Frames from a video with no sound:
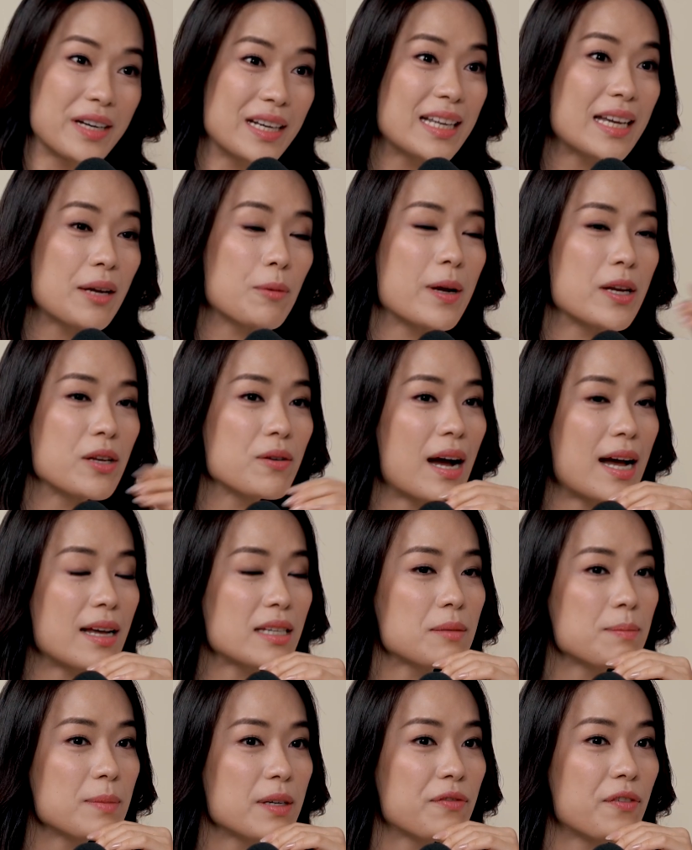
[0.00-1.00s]
really, when you
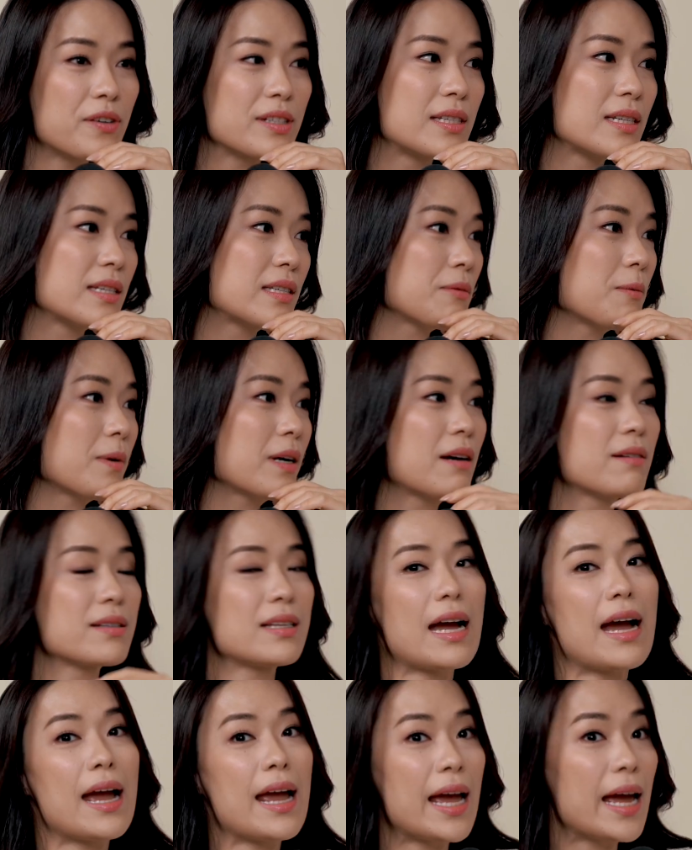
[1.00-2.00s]
asked me for season 1, I
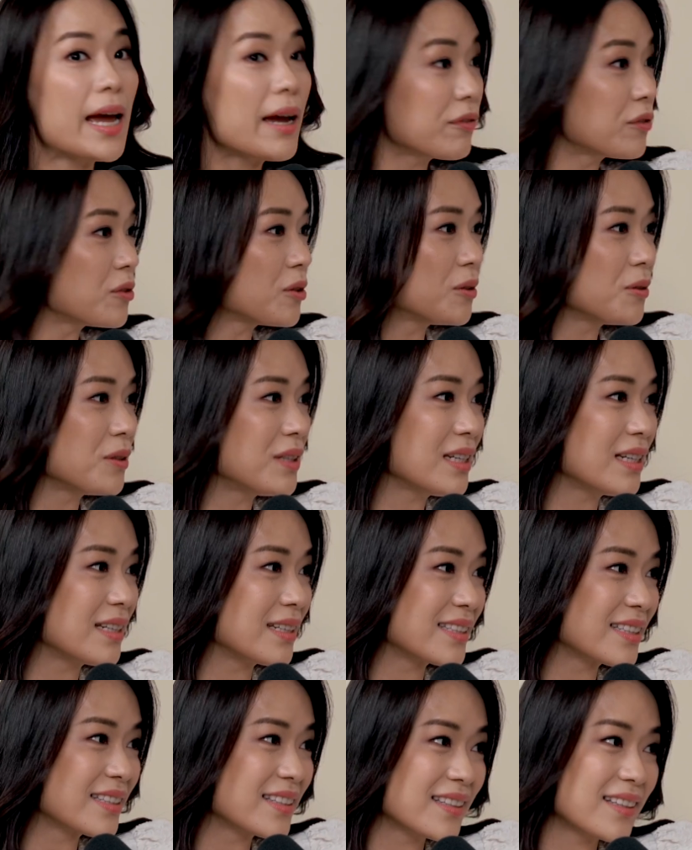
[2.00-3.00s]
was like, I have to do
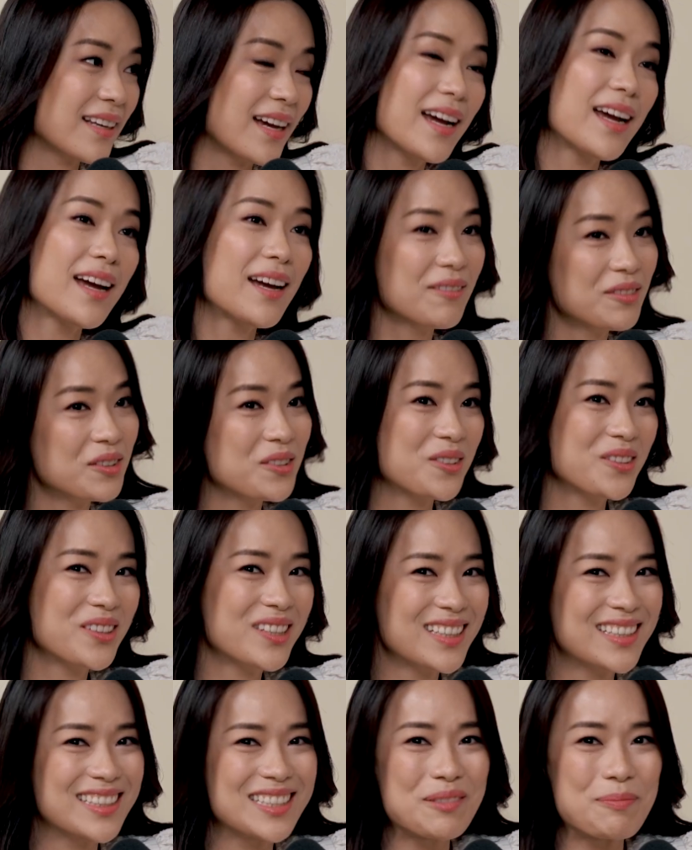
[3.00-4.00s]
this. I have to do
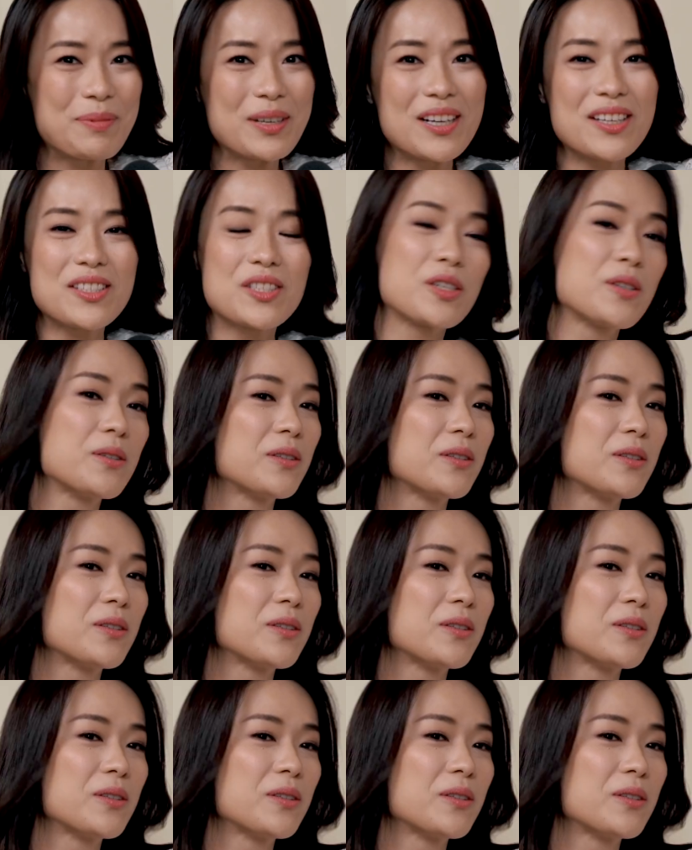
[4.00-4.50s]
this because